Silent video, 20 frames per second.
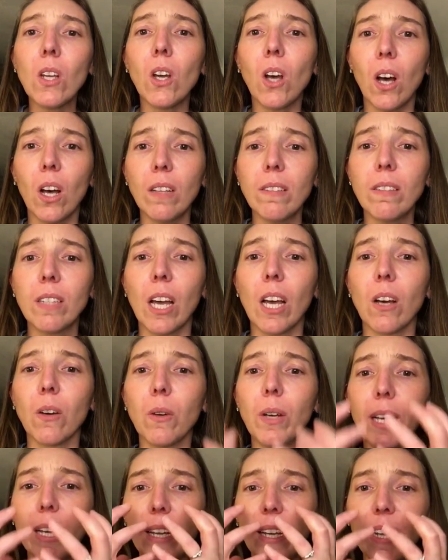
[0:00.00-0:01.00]

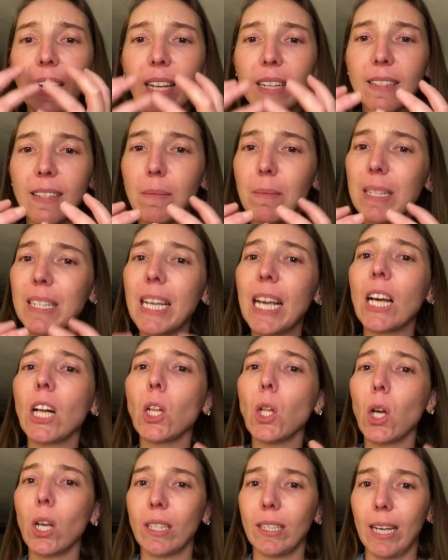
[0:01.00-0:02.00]
Also, it seemed to take a
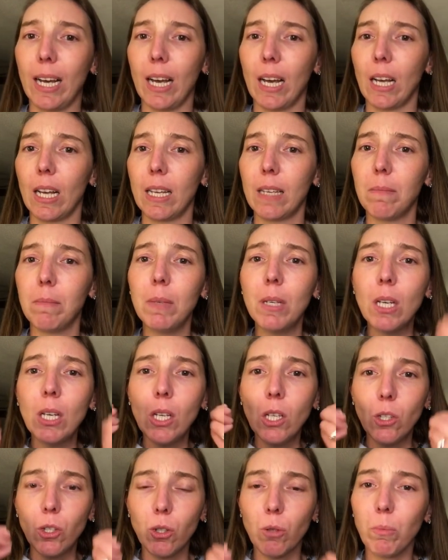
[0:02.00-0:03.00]
long time
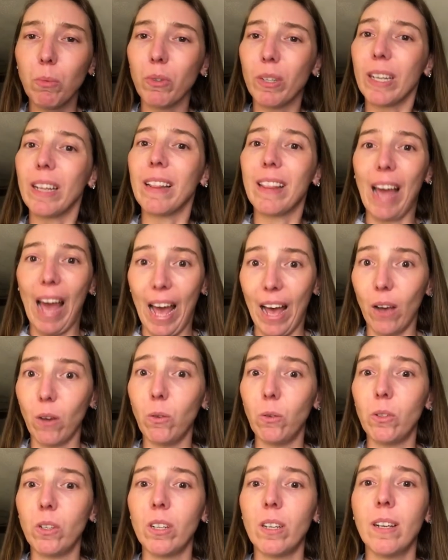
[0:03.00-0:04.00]
to breathe
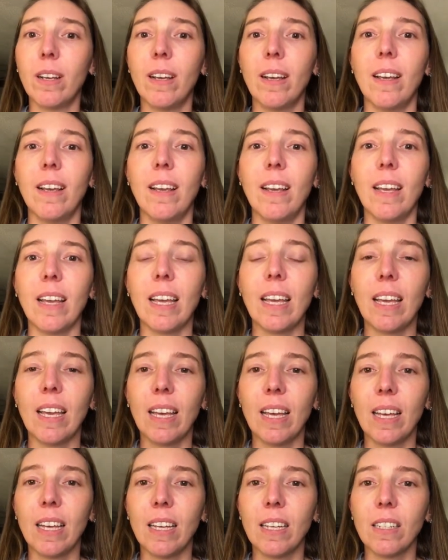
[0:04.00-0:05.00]
out.
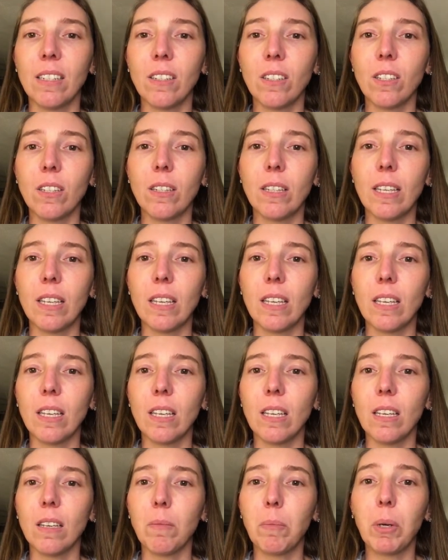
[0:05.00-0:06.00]
And
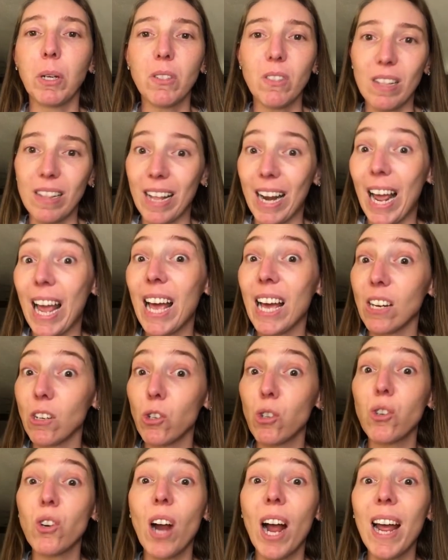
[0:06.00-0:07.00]
the person that I had
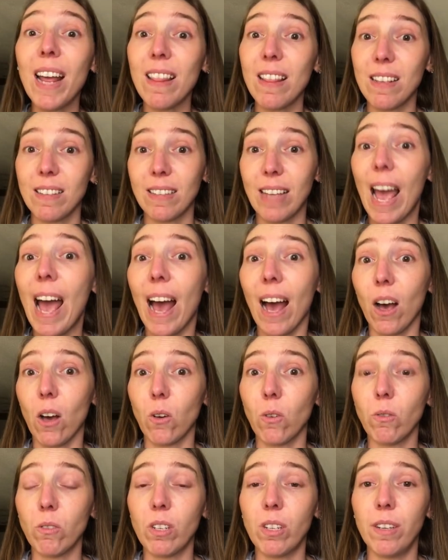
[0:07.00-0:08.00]
try this
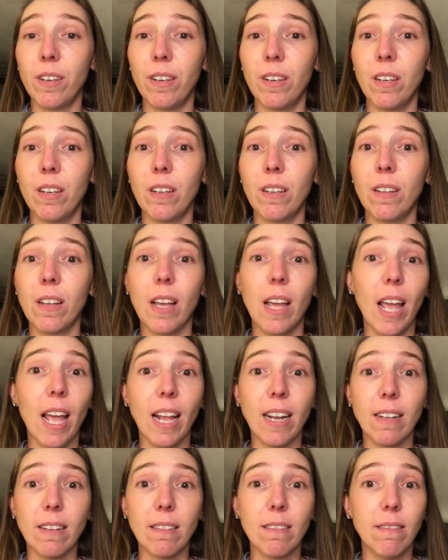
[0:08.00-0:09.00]
out,
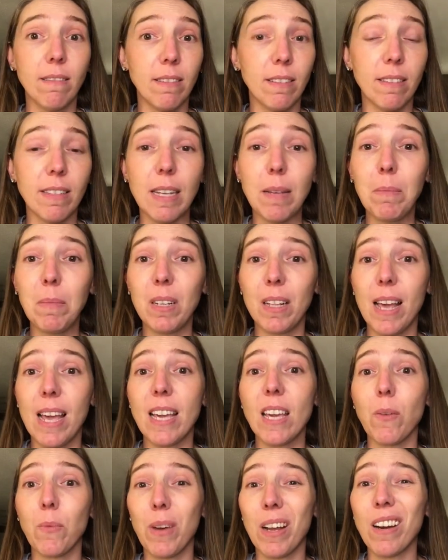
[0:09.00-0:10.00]
it seemed
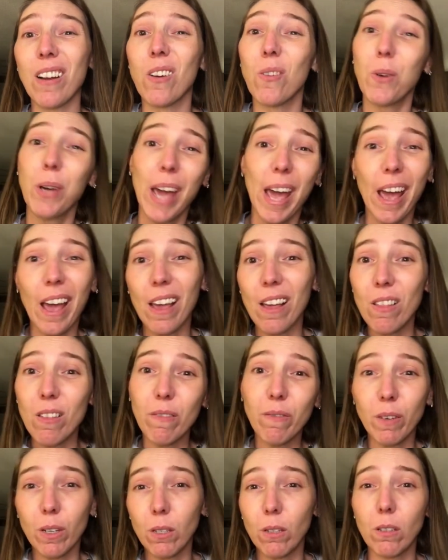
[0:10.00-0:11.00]
like it went okay the
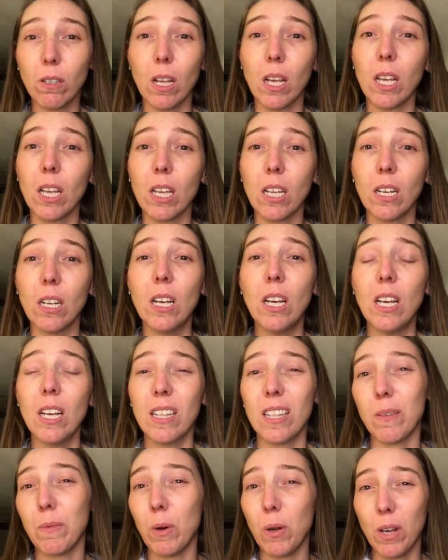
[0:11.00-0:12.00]
first night.
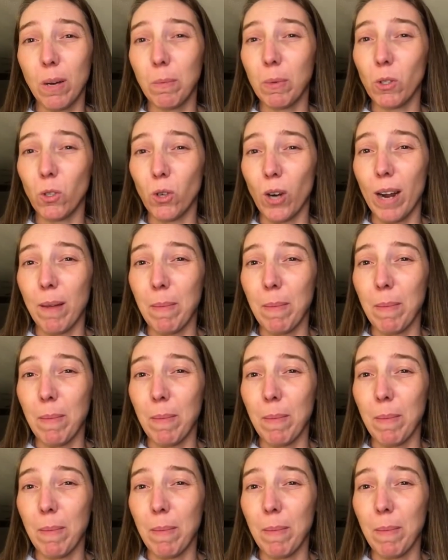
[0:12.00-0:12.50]
They woke up with dry